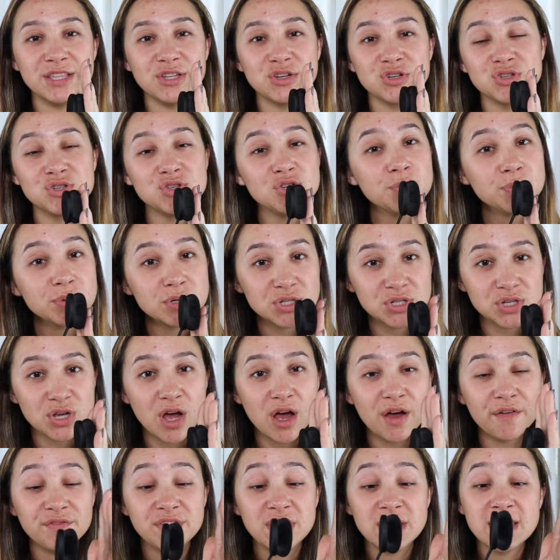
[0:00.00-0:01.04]
They're super
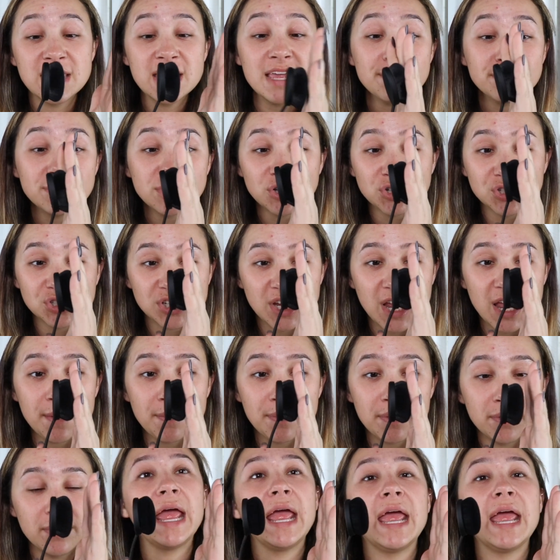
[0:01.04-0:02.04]
soft, they keep their shape,